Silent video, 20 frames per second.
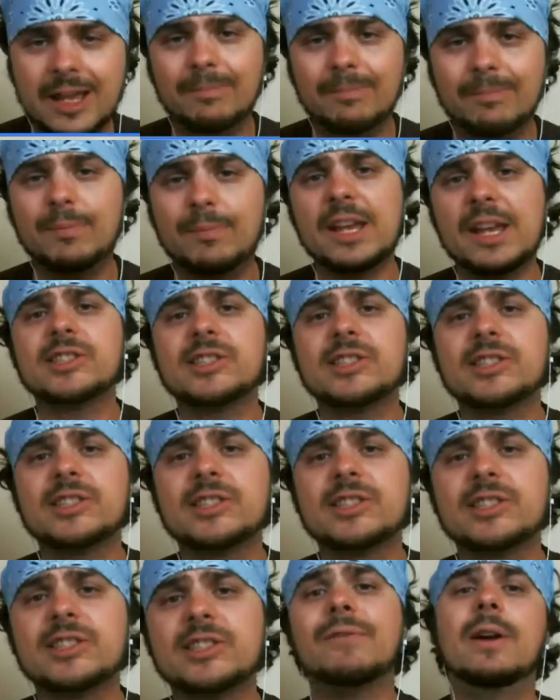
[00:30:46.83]
based off the
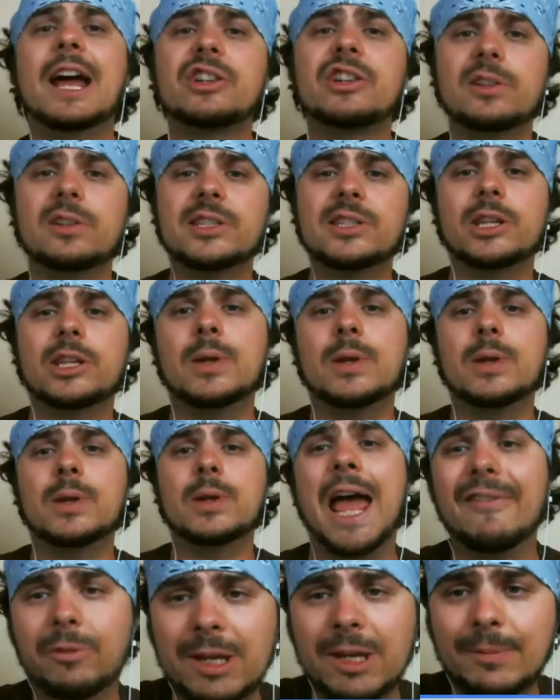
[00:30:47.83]
interactions that you have
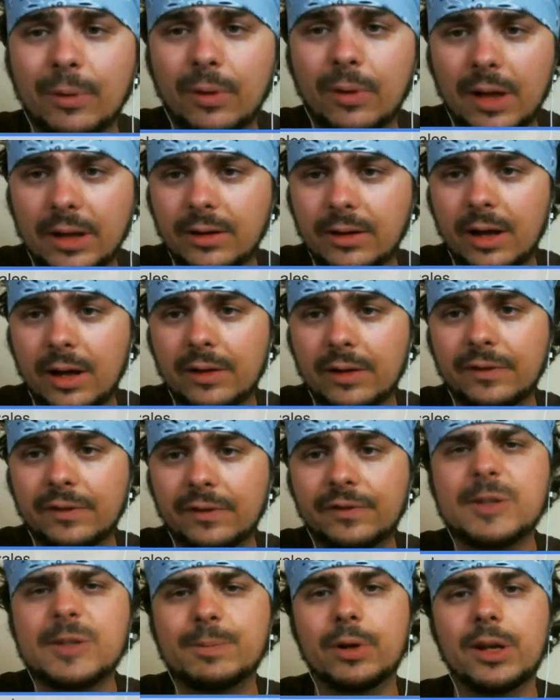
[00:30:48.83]
with people on
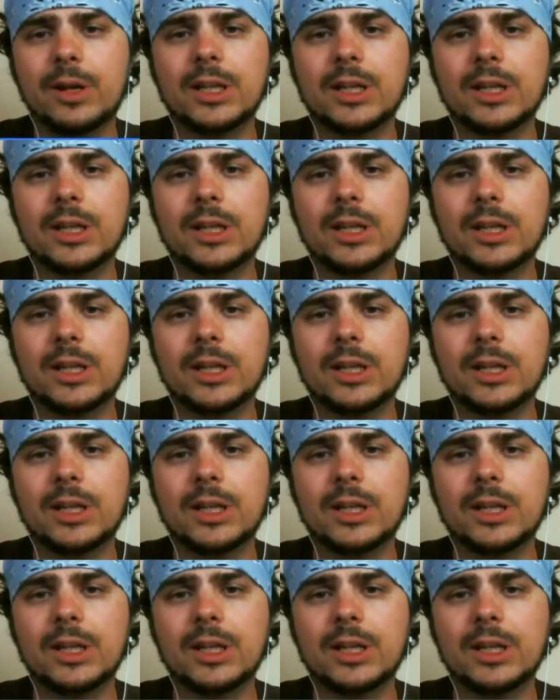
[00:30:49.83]
Facebook.